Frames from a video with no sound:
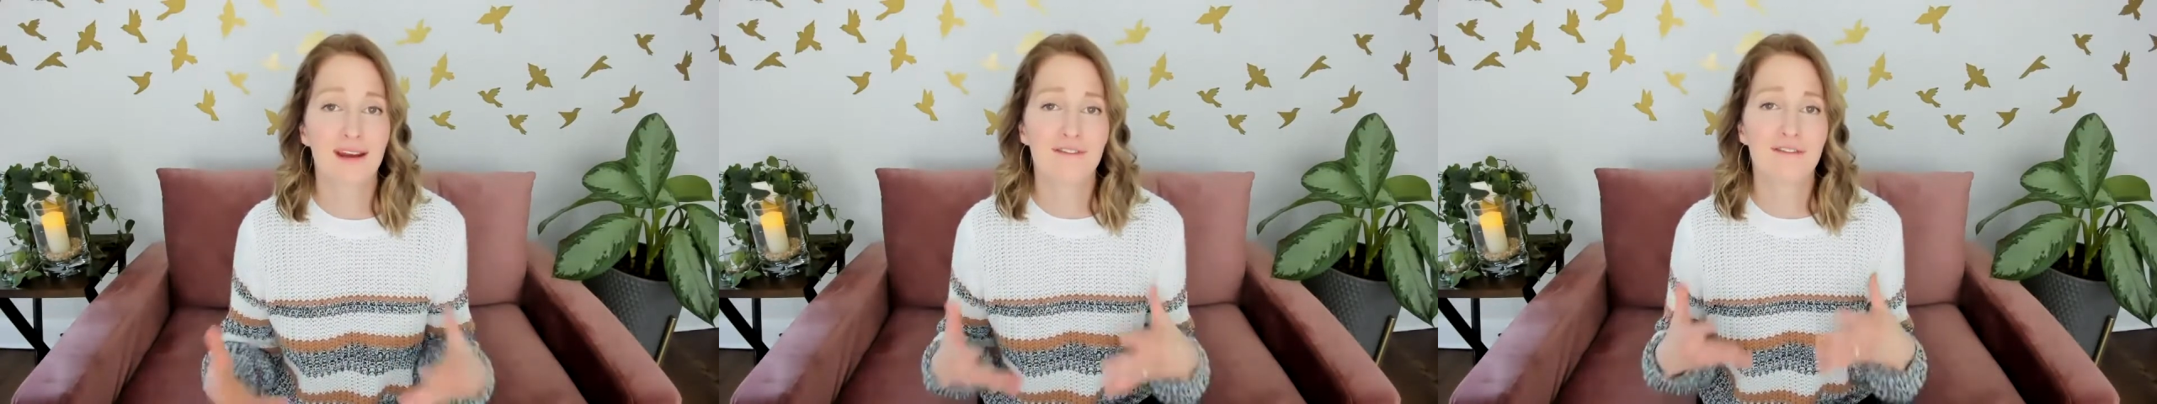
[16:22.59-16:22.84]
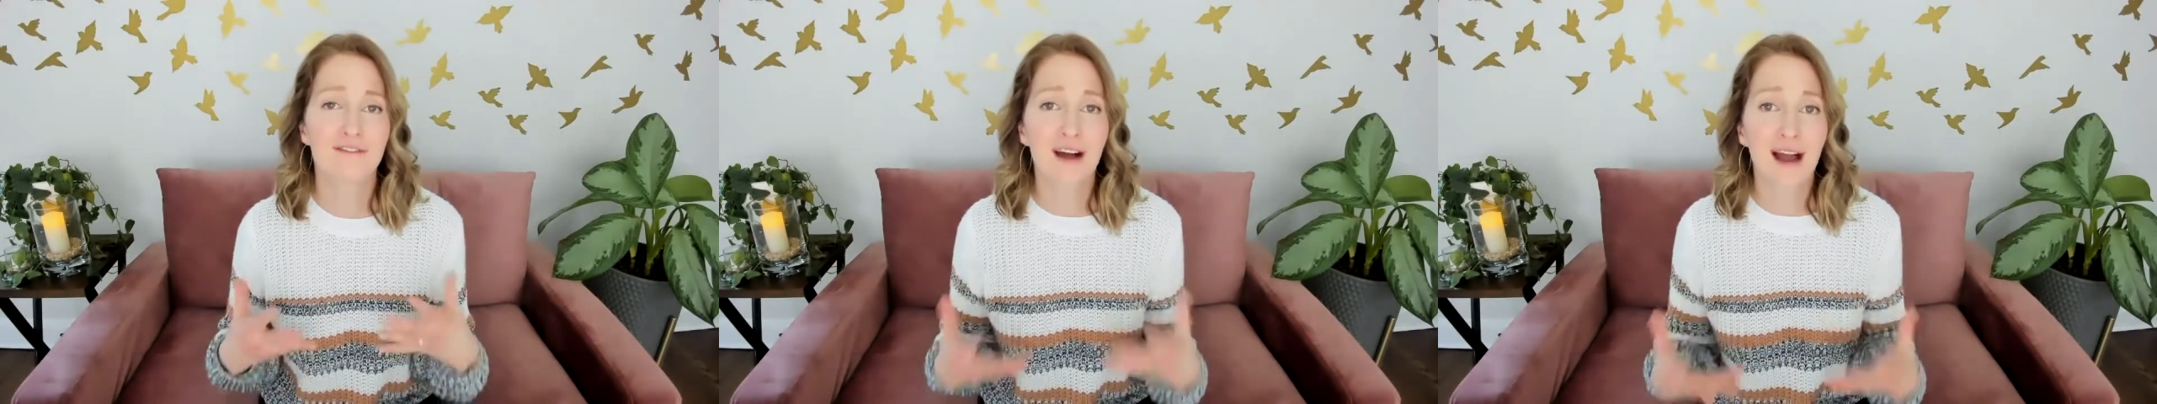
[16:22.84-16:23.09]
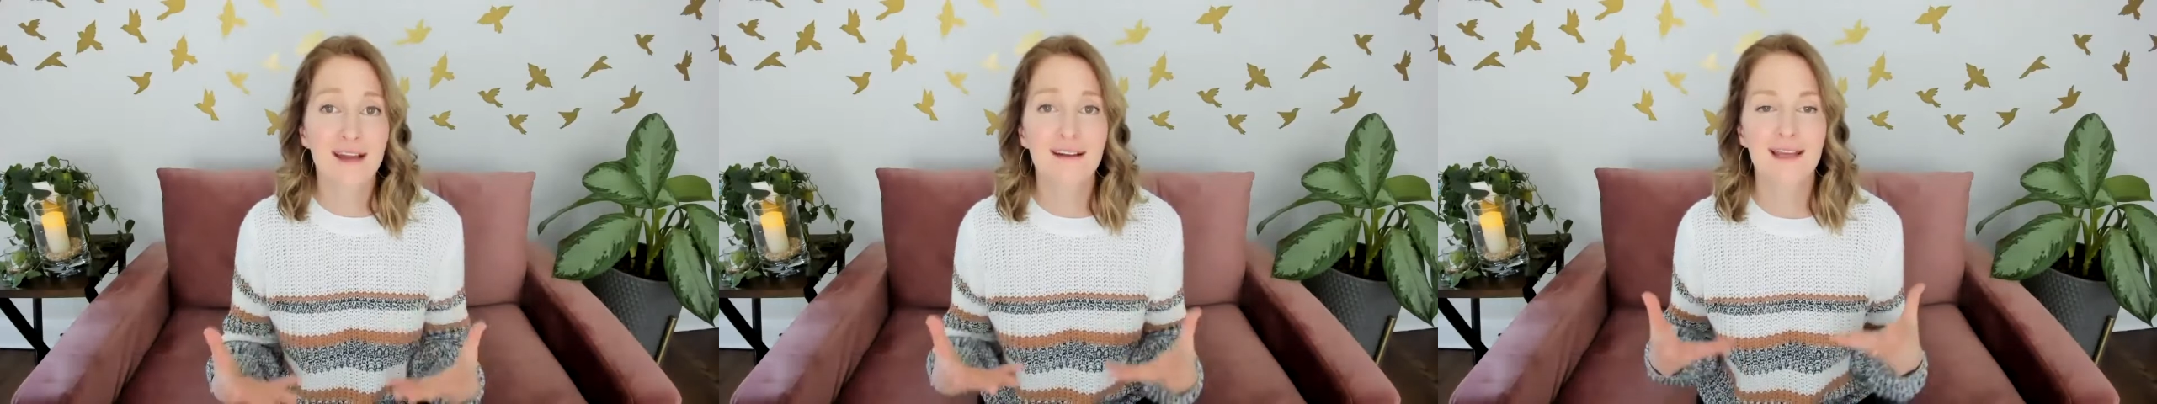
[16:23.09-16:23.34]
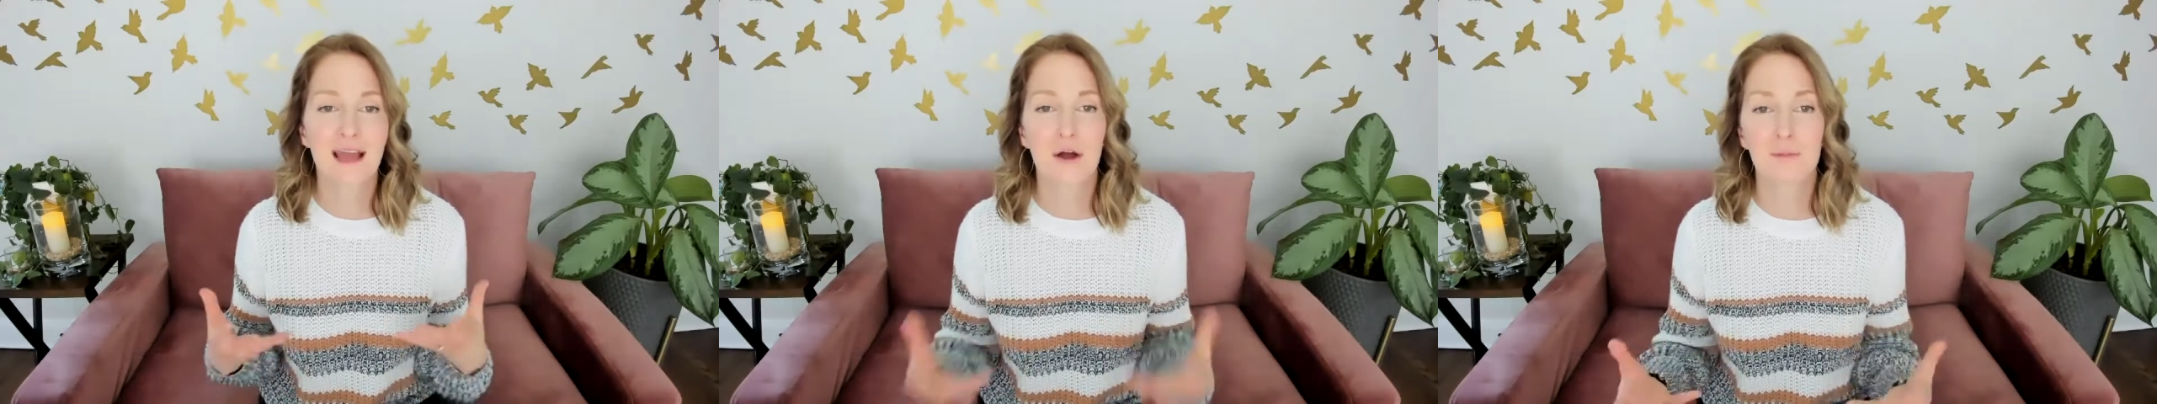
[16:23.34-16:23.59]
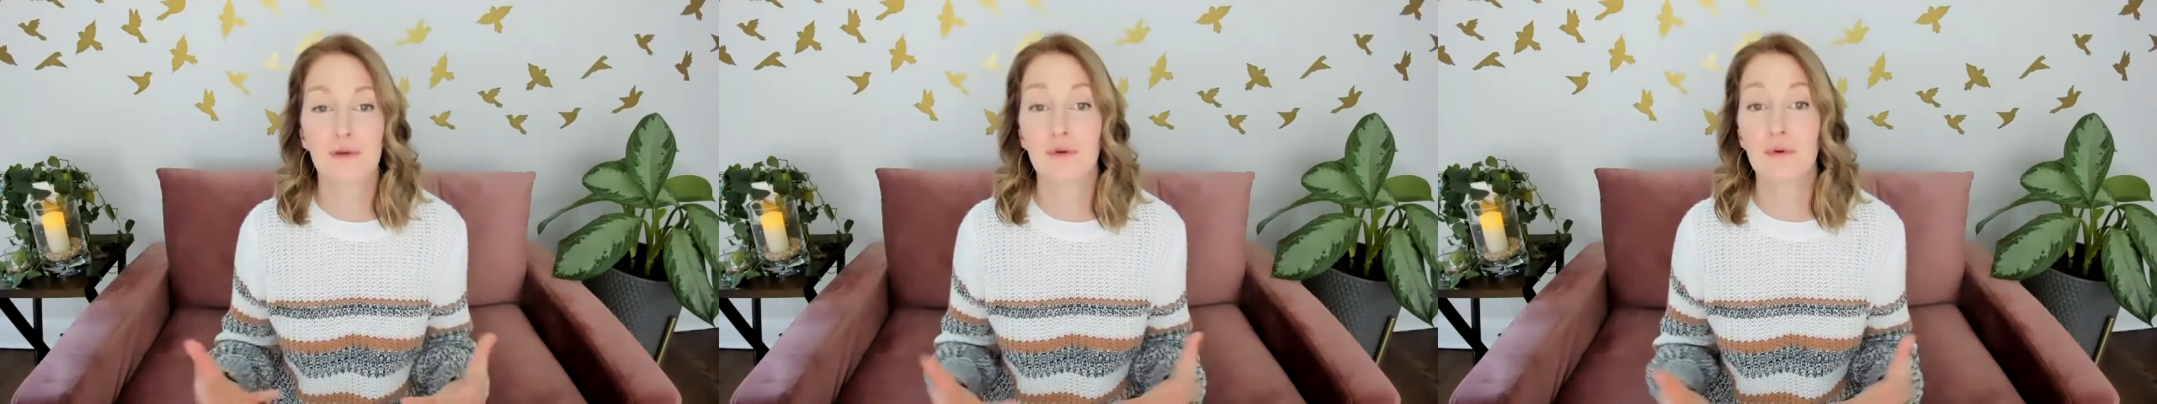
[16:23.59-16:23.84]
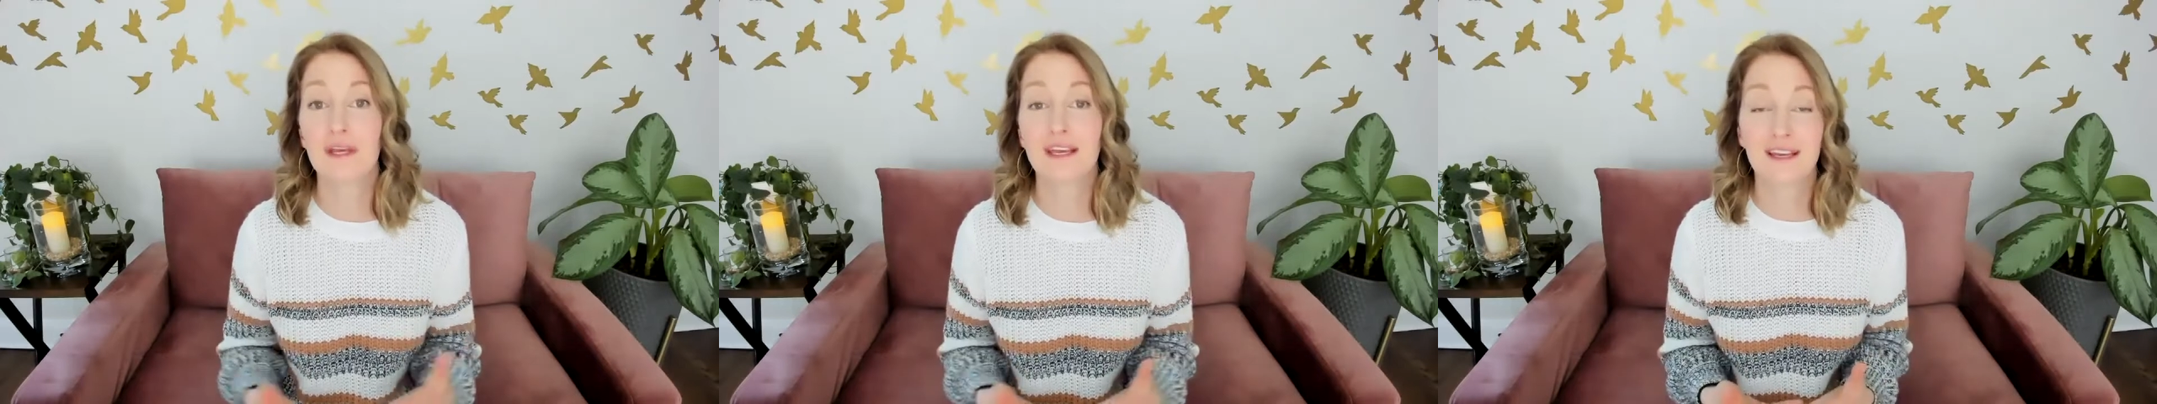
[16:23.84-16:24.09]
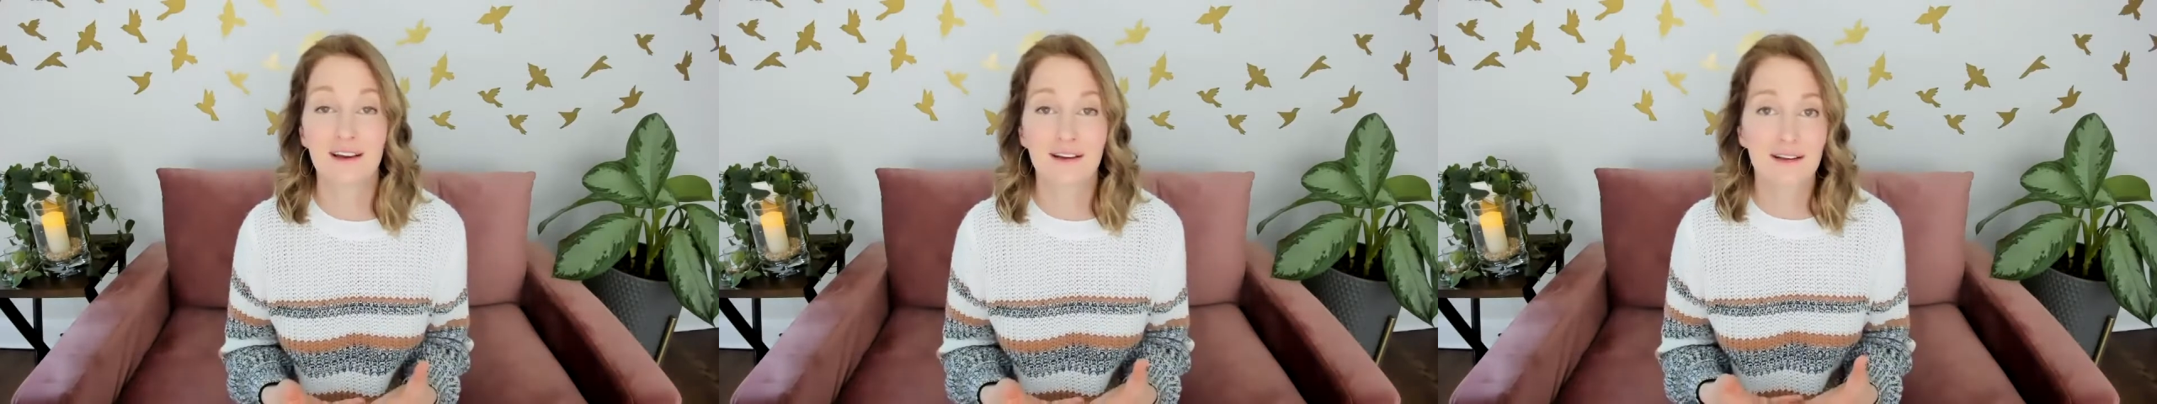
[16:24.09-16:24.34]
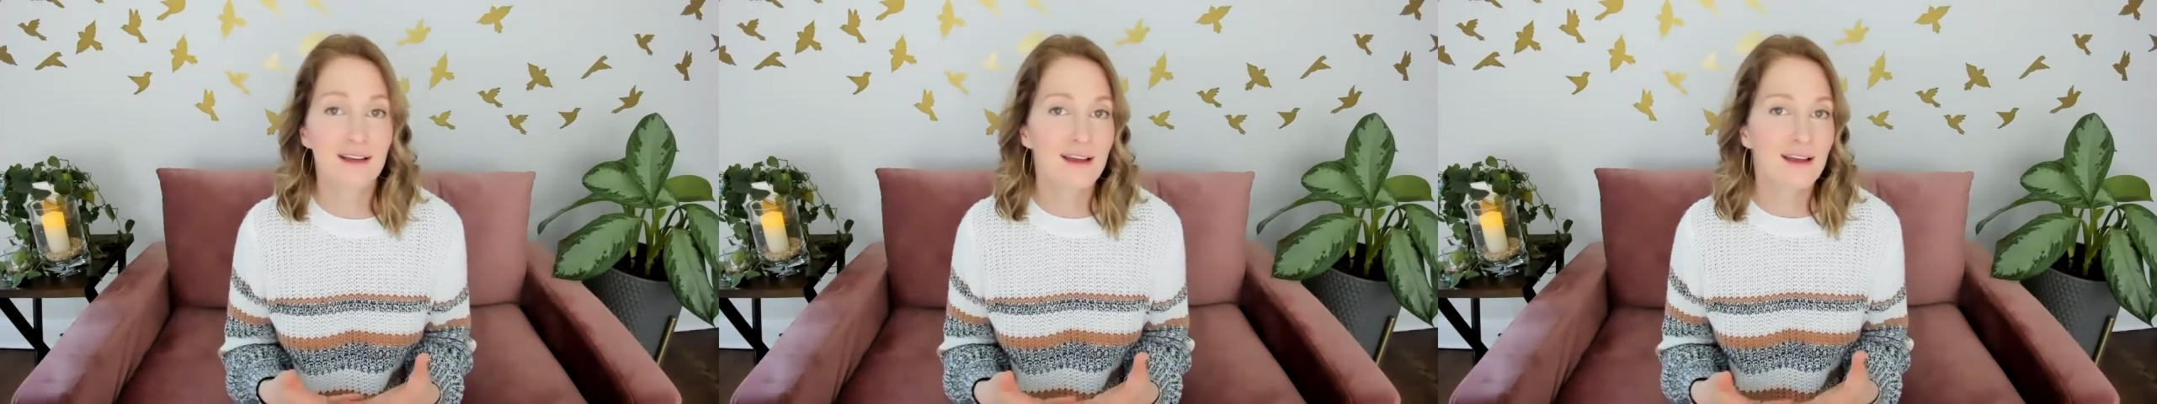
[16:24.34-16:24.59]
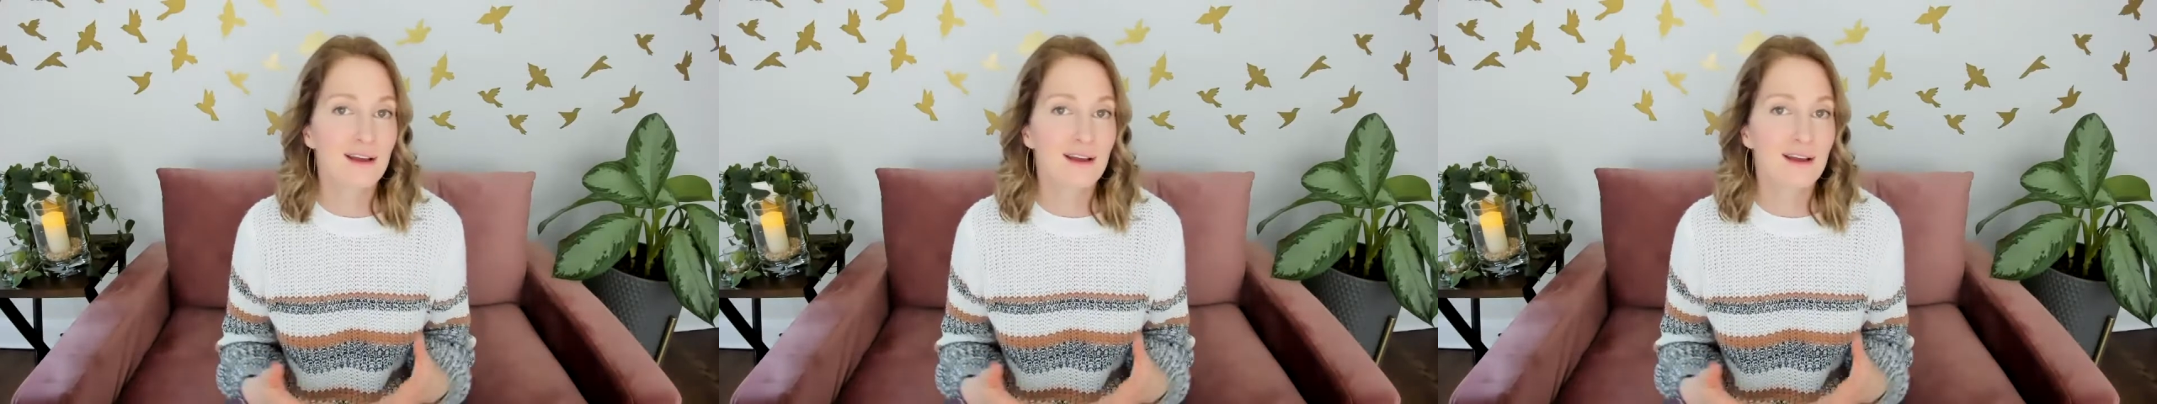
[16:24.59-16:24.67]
finally help you heal